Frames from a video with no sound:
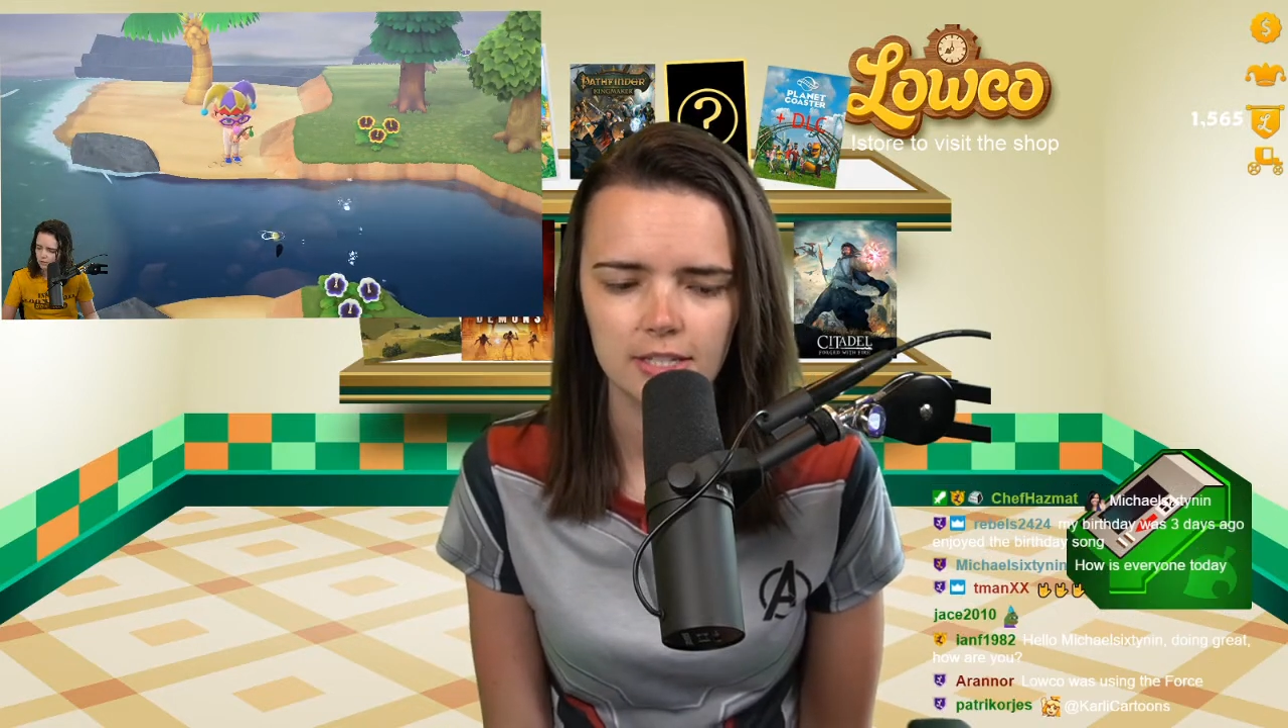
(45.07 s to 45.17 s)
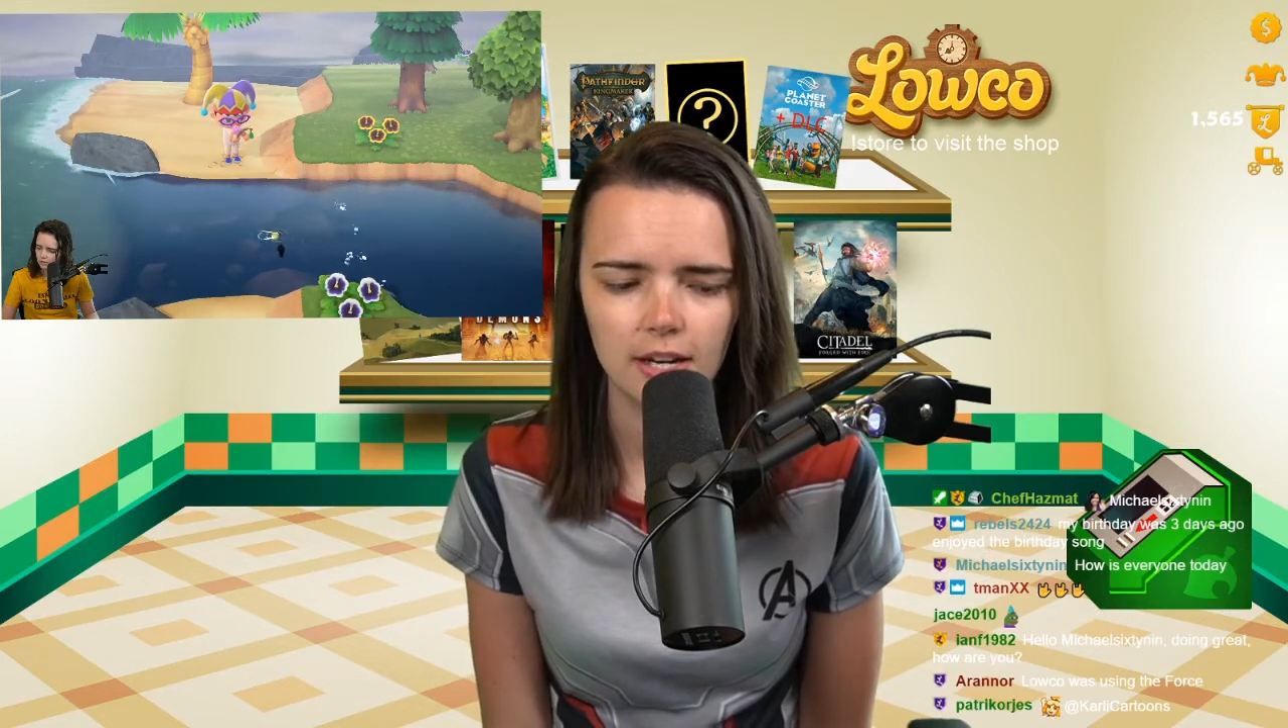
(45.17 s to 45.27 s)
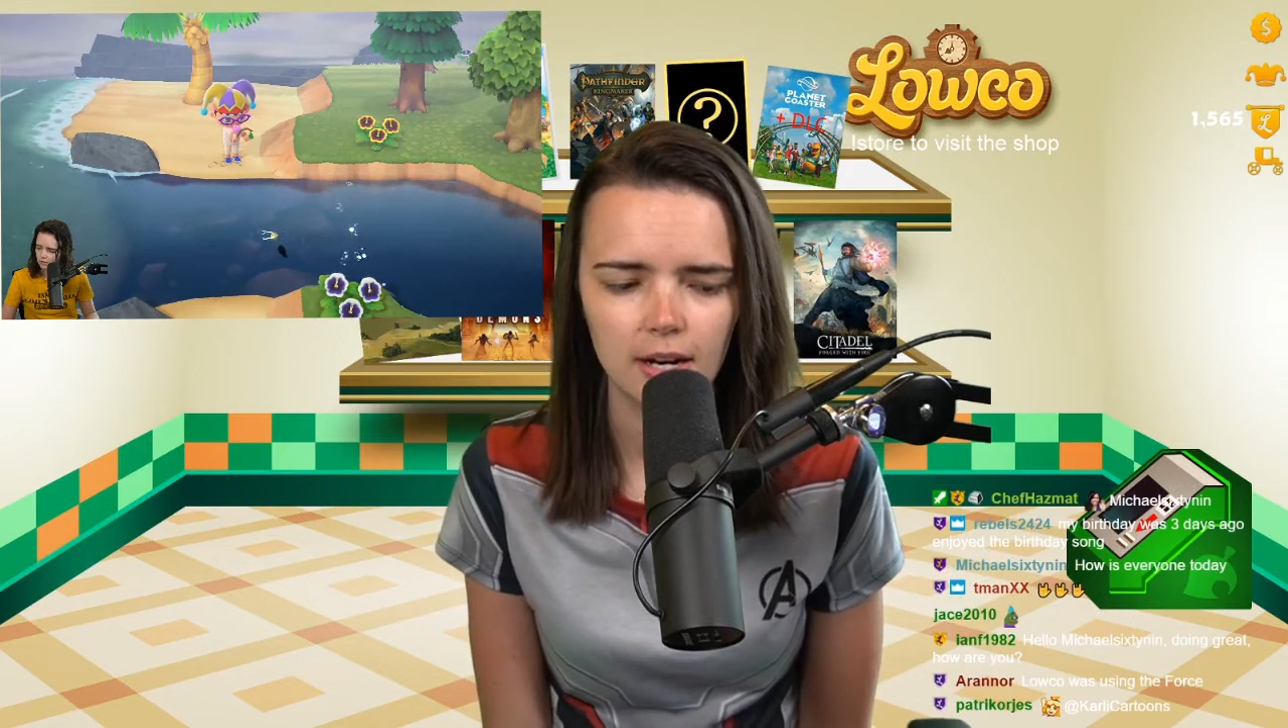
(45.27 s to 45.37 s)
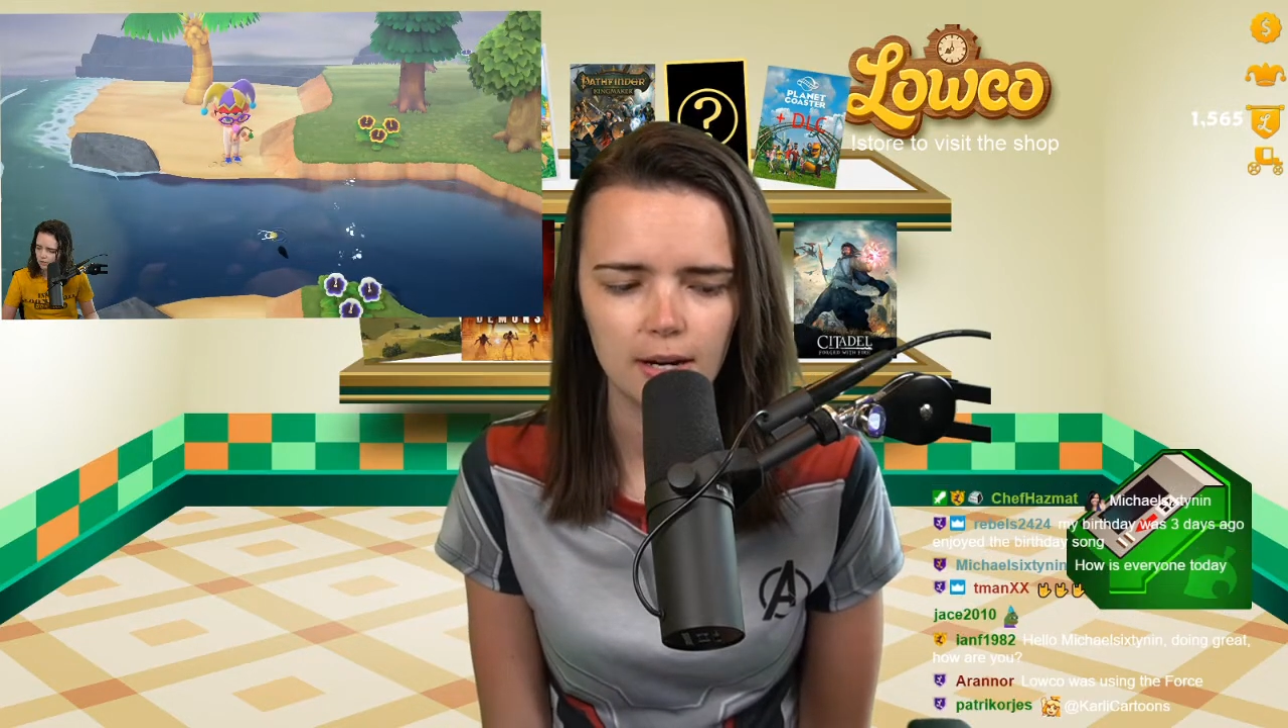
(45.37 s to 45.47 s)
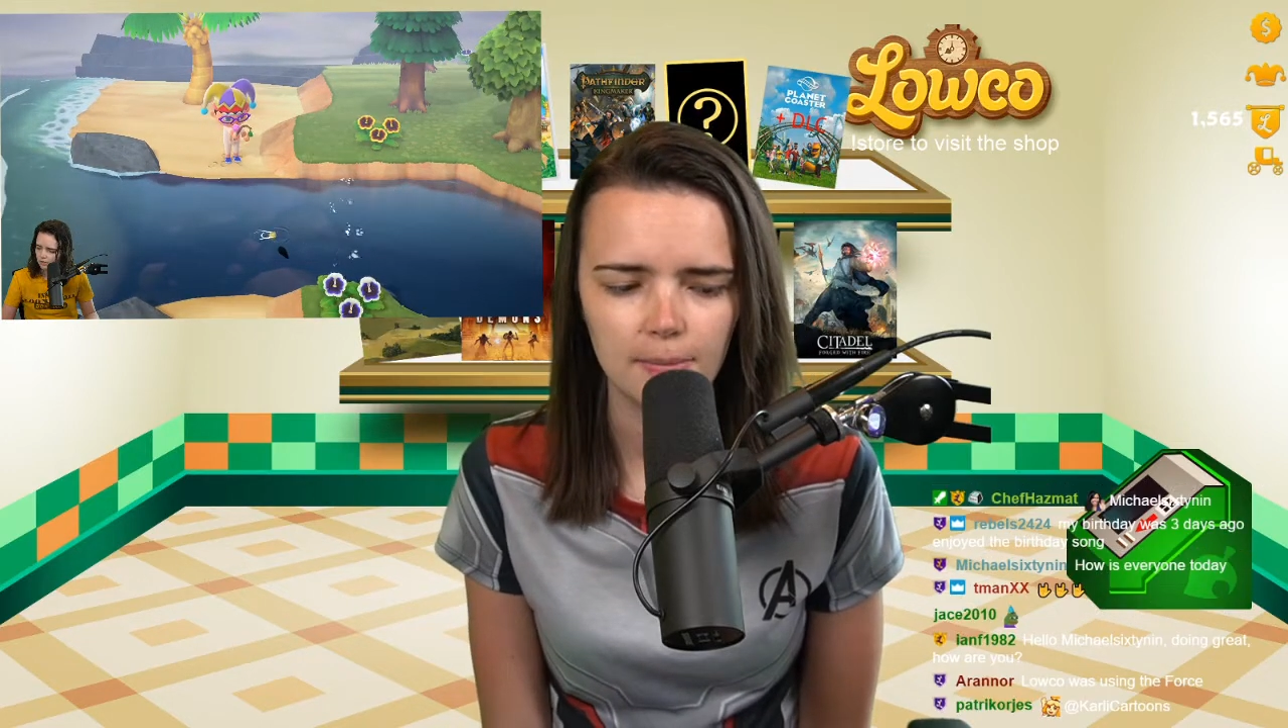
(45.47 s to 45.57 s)

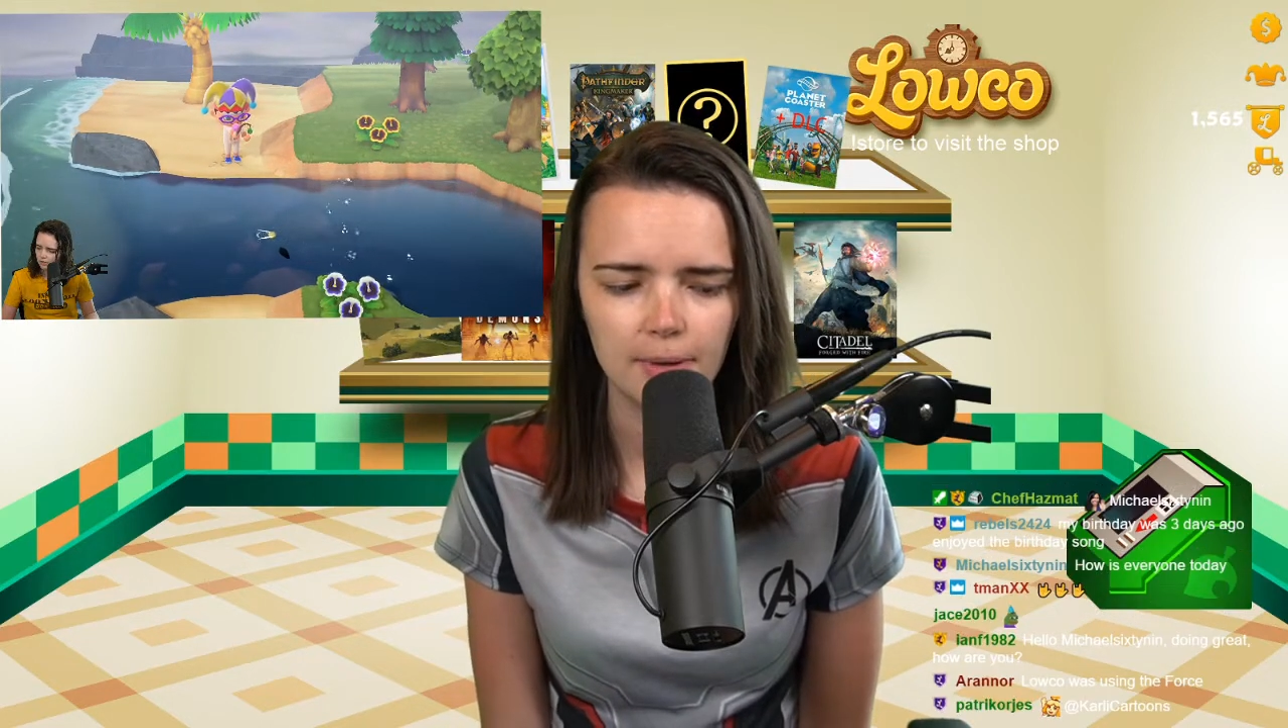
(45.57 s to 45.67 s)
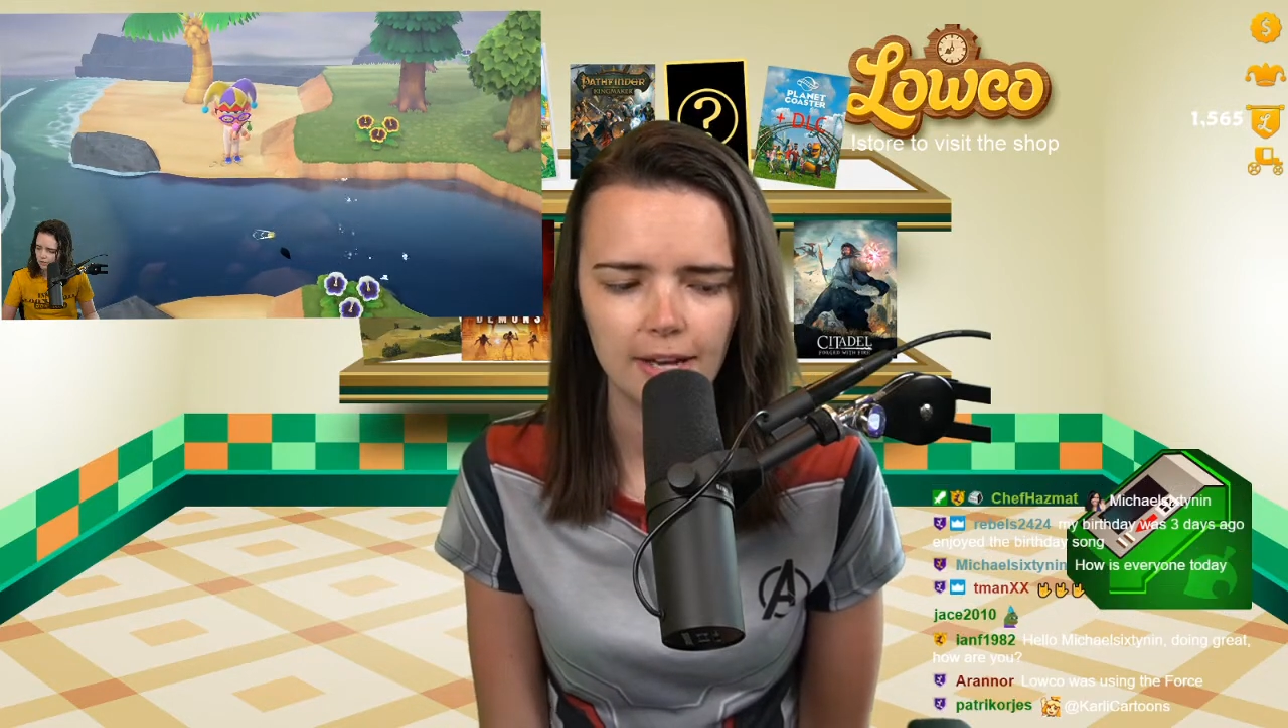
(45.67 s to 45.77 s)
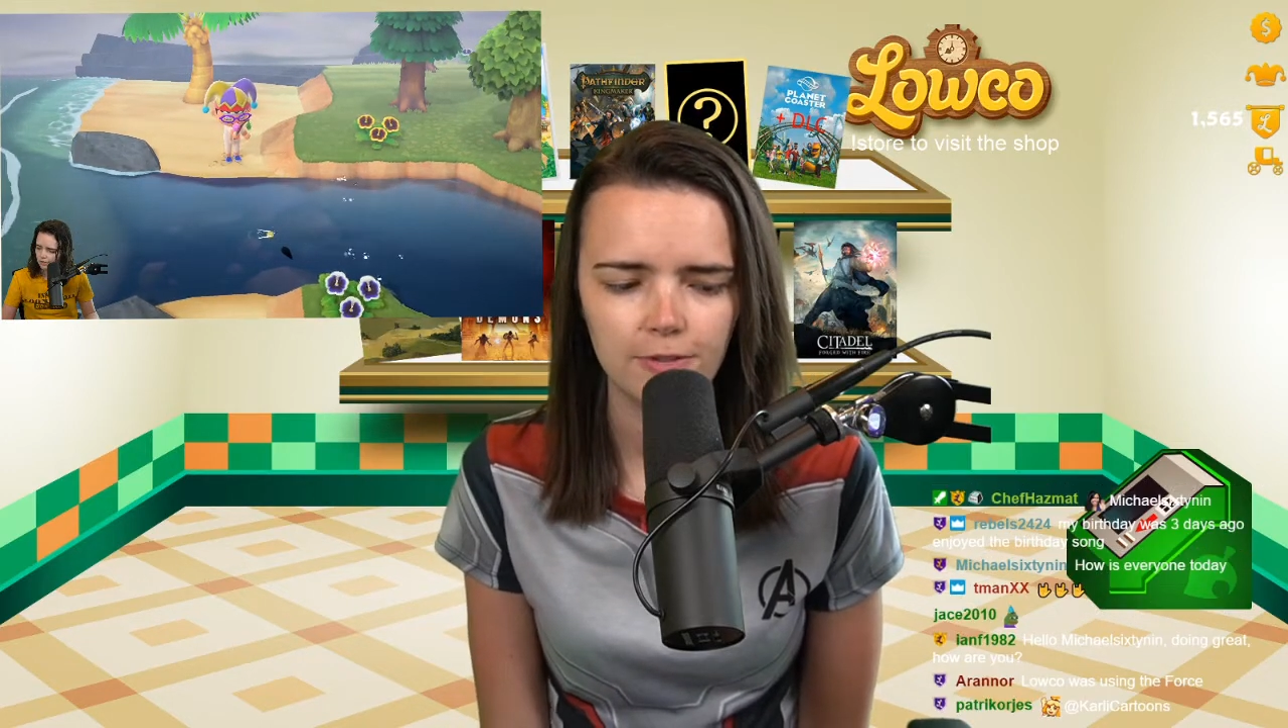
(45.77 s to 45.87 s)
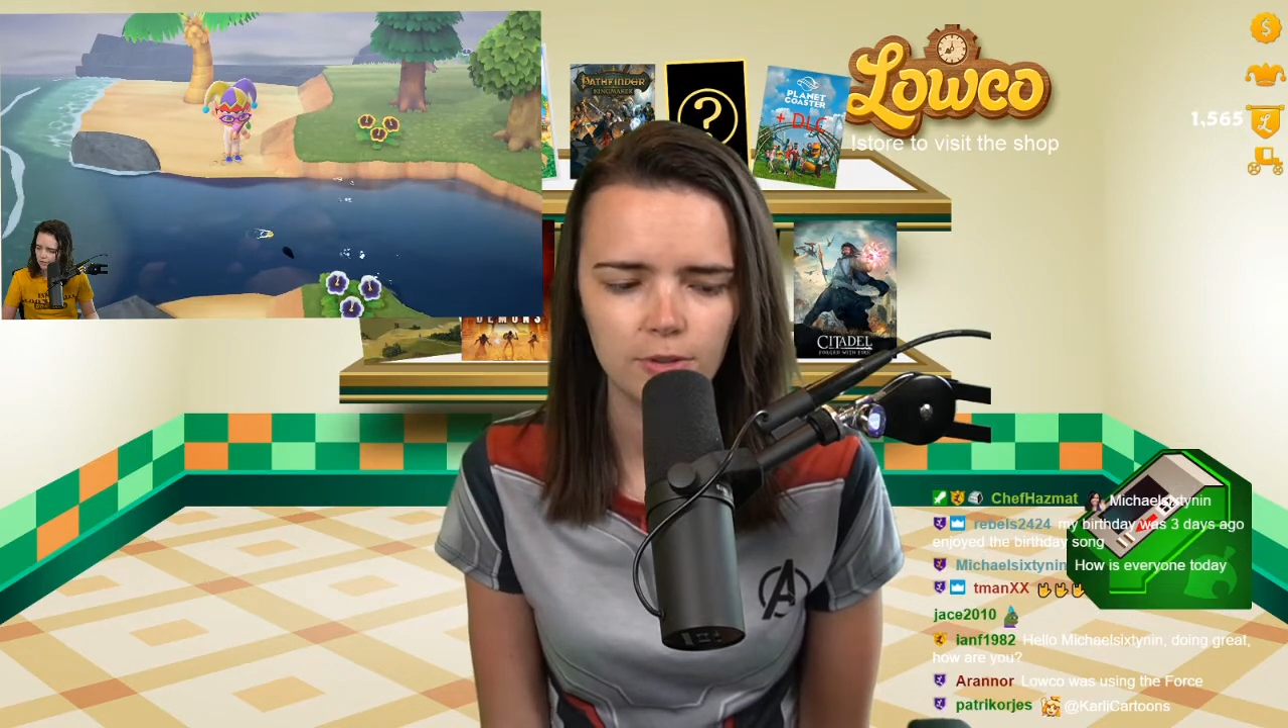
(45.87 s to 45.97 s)
if